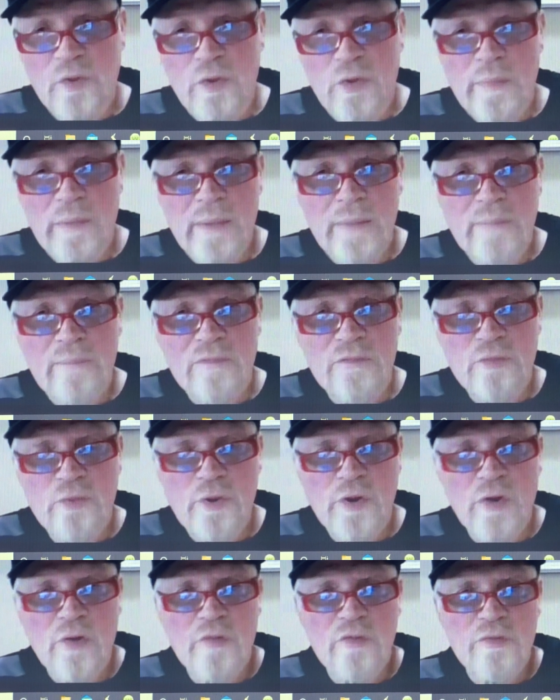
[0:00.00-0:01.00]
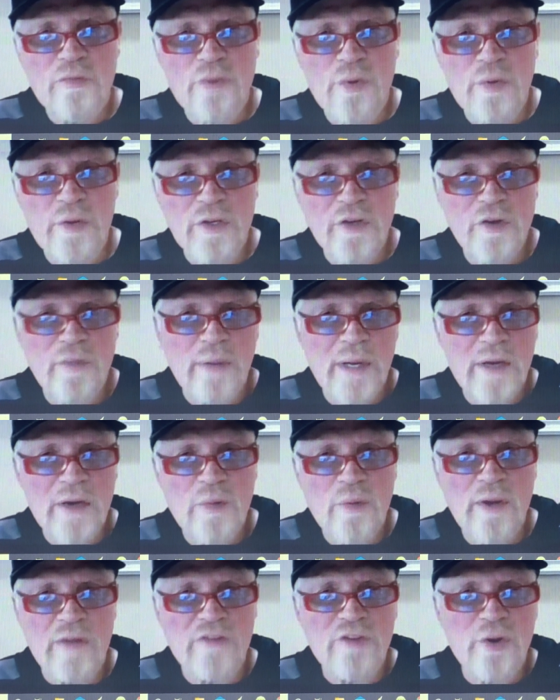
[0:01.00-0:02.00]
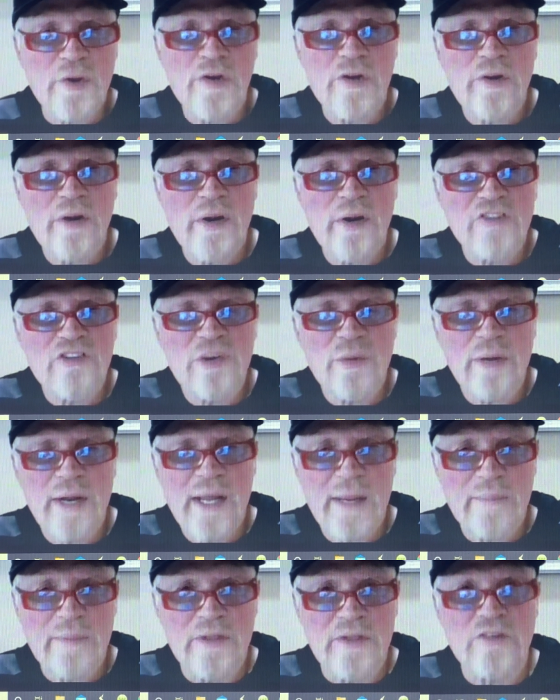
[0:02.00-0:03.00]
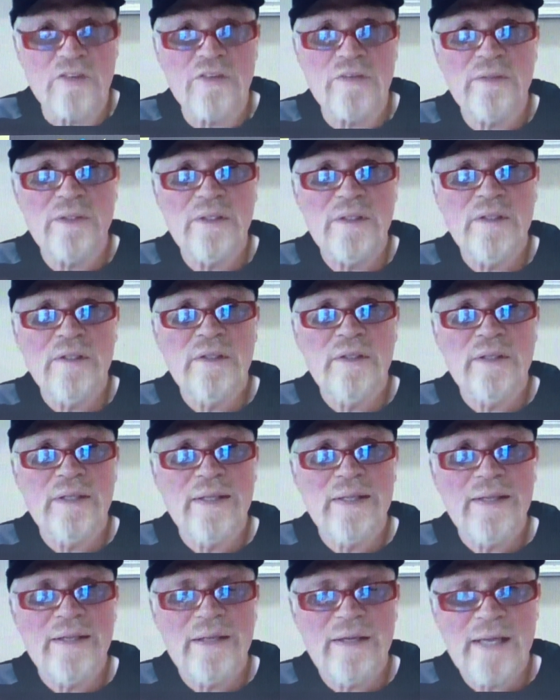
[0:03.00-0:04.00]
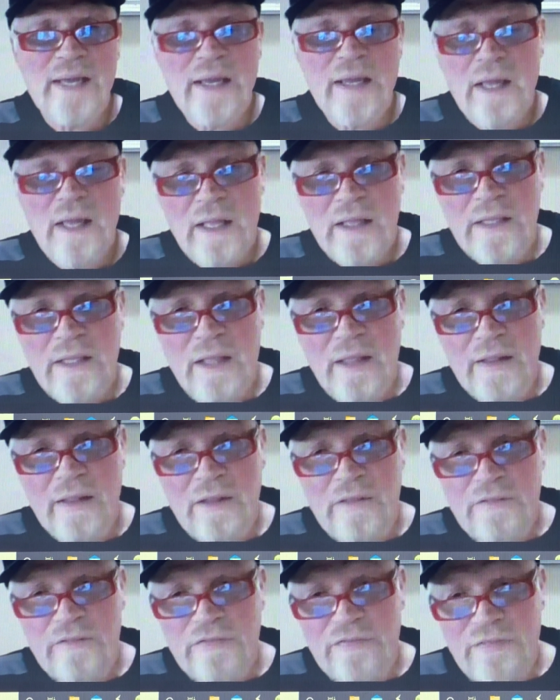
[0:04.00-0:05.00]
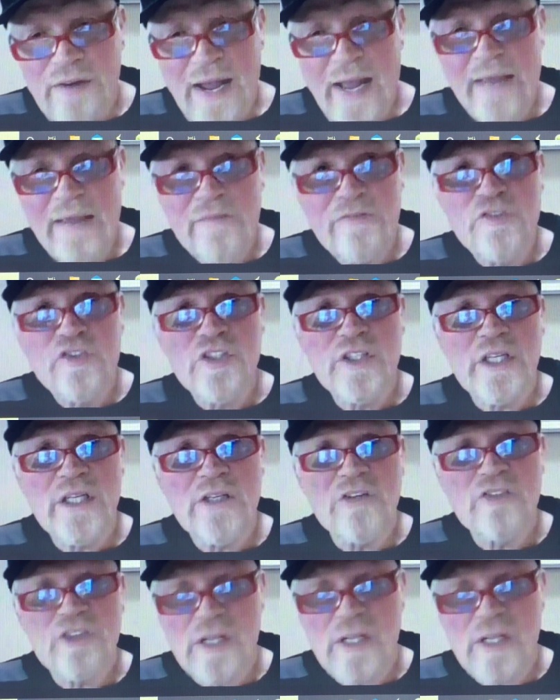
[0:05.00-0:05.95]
aluminum foil, throw it in your microwave, turn it on and see what happens. Okay? 5G is